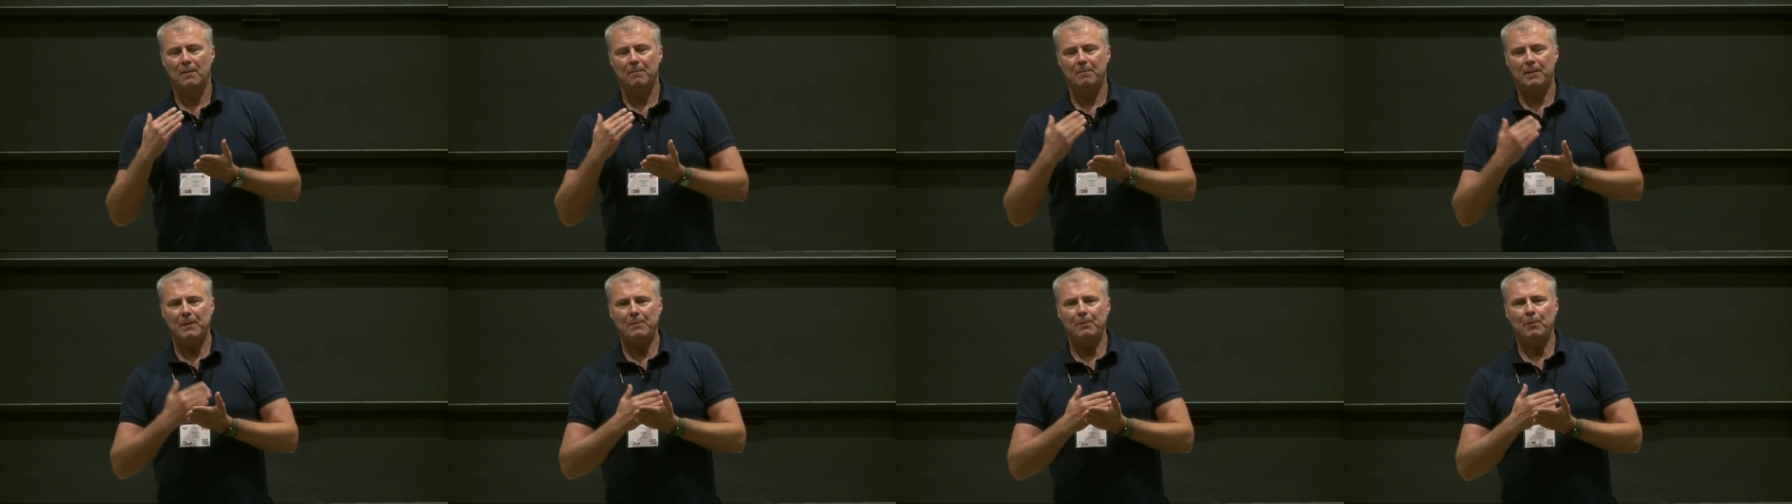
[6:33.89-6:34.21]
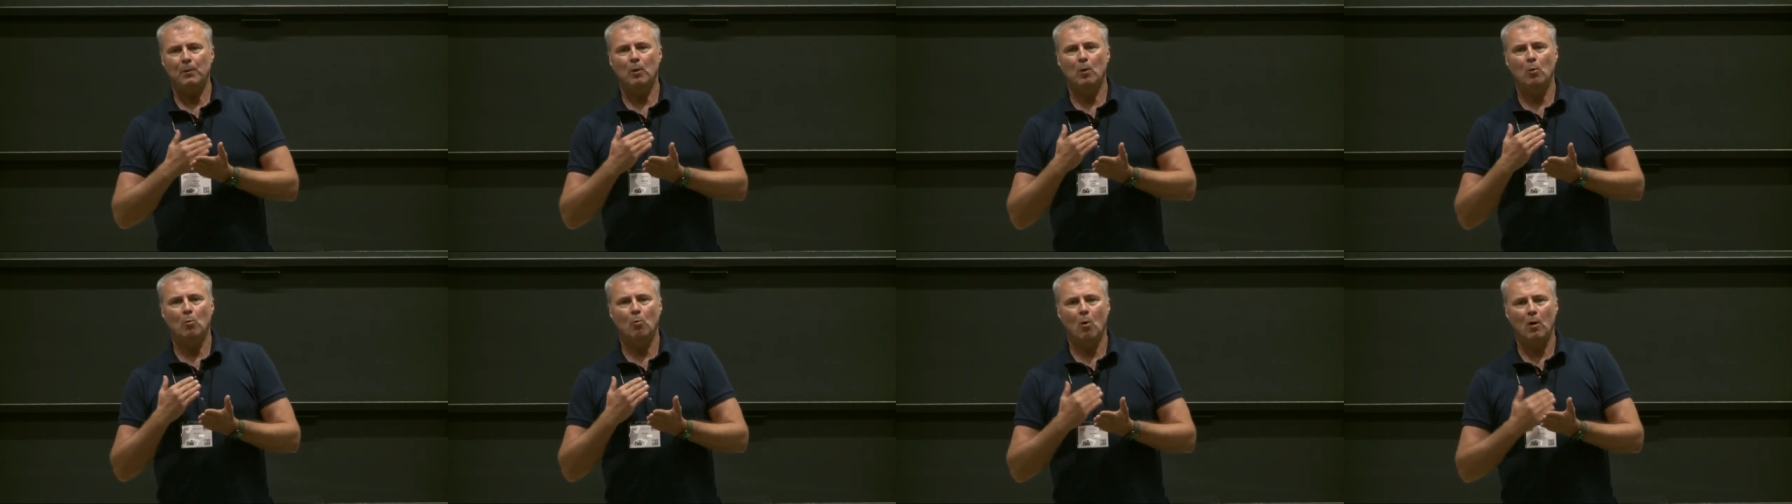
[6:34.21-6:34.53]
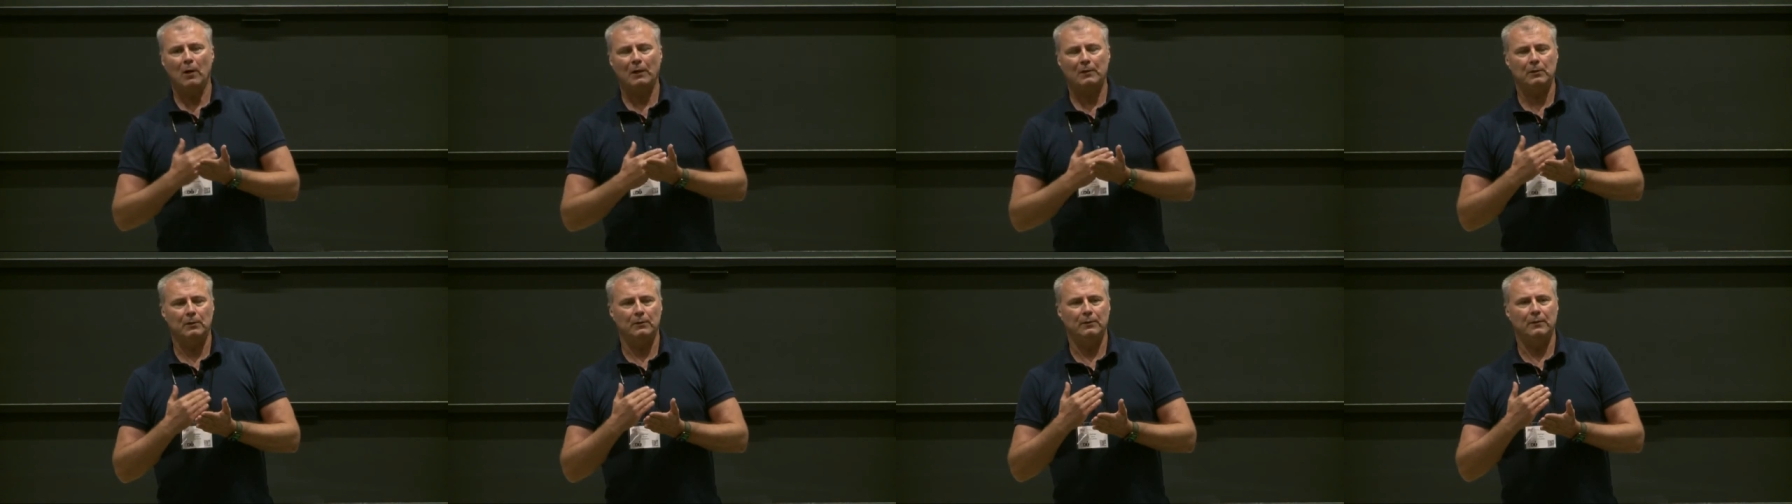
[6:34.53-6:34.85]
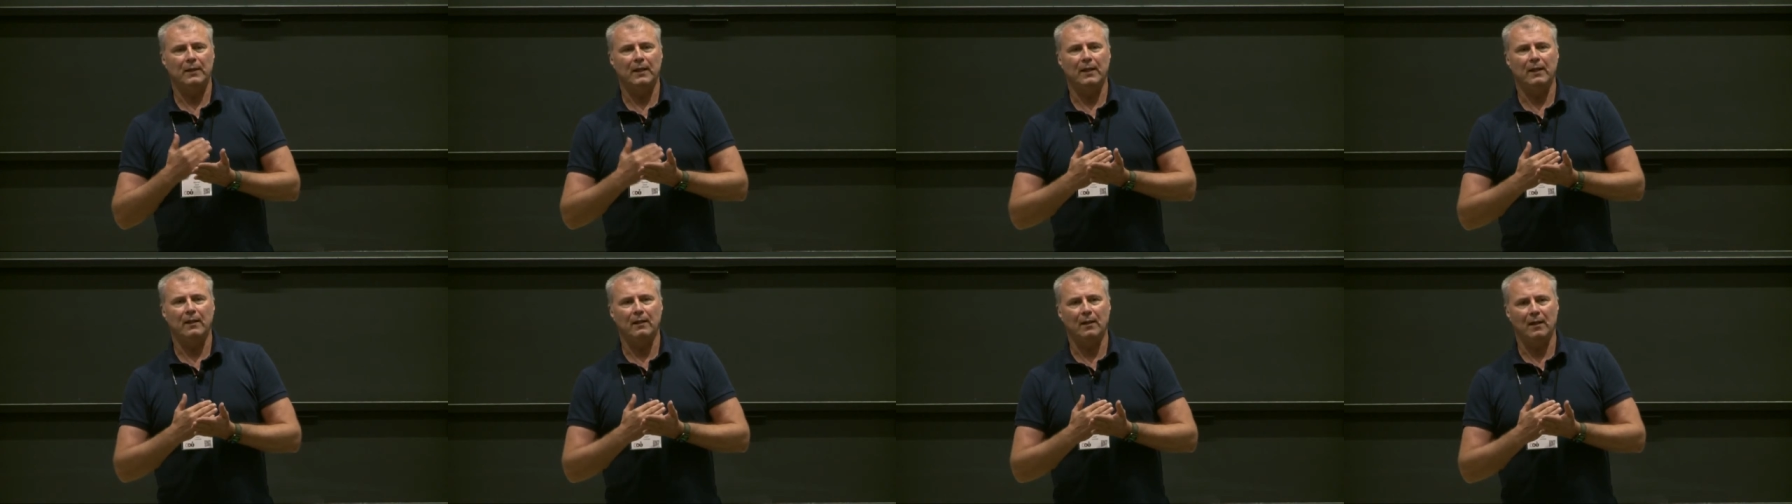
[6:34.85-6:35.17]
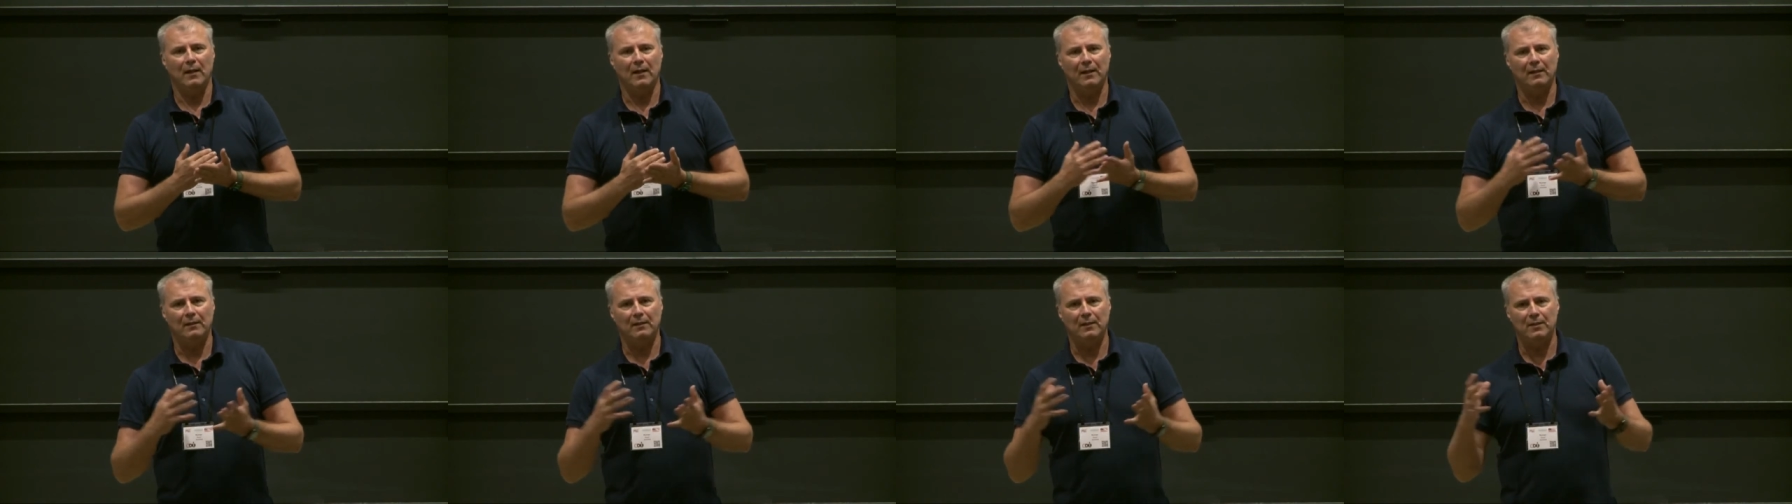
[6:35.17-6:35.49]
people who work on
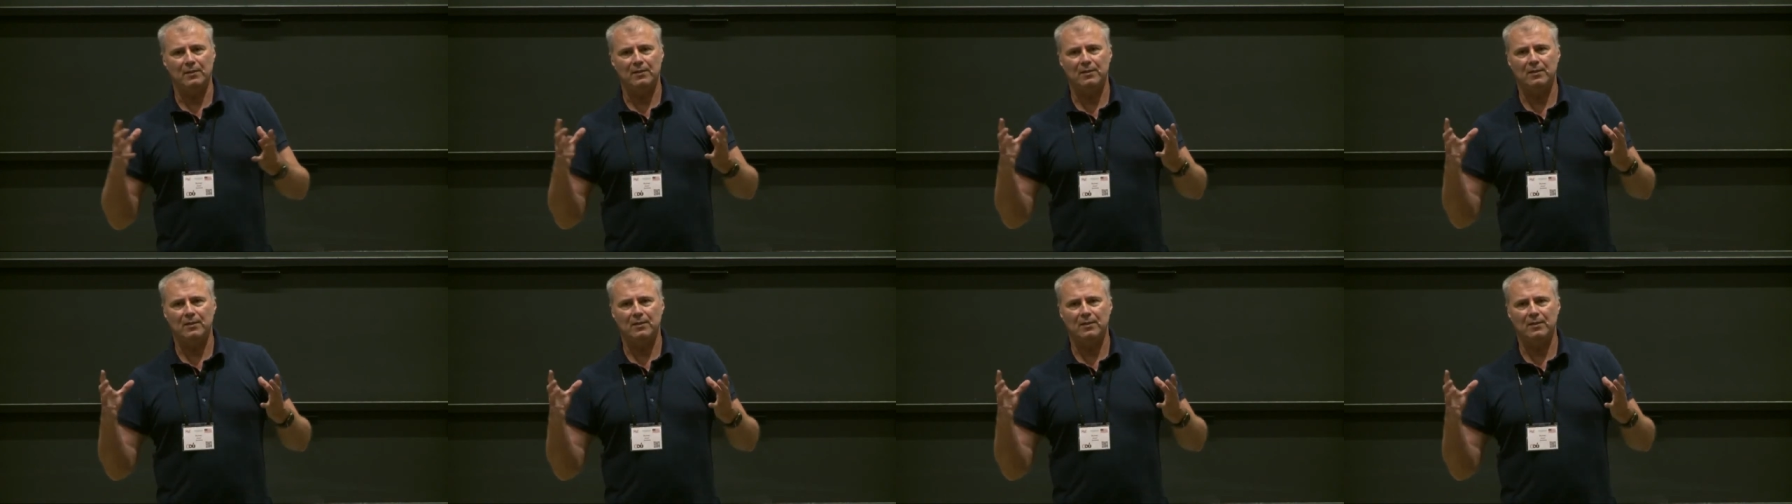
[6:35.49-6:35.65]
data in these